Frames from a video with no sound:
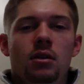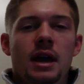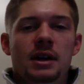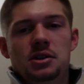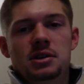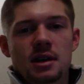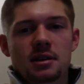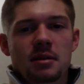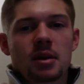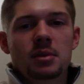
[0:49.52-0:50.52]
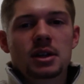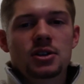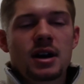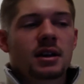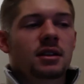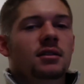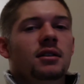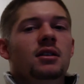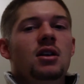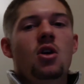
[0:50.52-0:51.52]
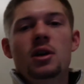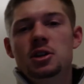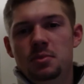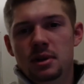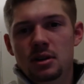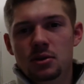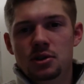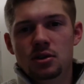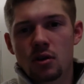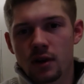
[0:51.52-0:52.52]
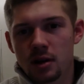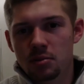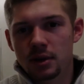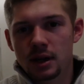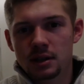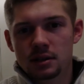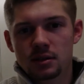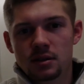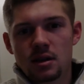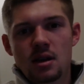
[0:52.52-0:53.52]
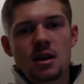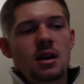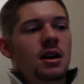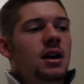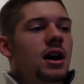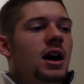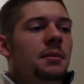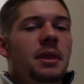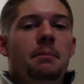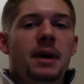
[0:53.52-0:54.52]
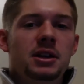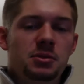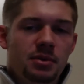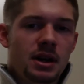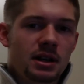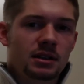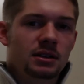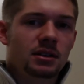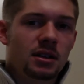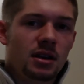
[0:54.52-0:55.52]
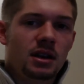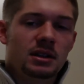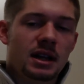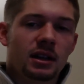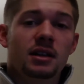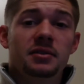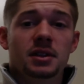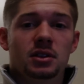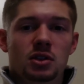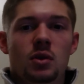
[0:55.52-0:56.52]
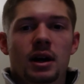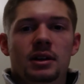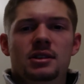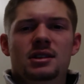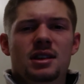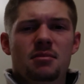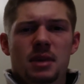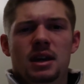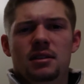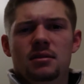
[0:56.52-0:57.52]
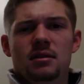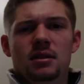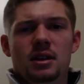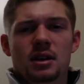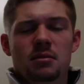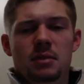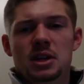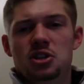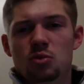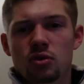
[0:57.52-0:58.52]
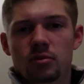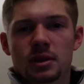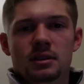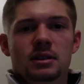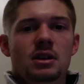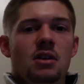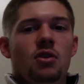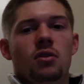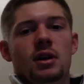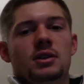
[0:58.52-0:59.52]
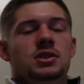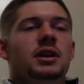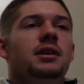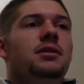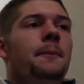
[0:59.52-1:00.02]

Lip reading: exercises I'm going to be tracking are OHP, which is overhead press, the bench press, deadlift, and squat, just the main major movements for overall strength.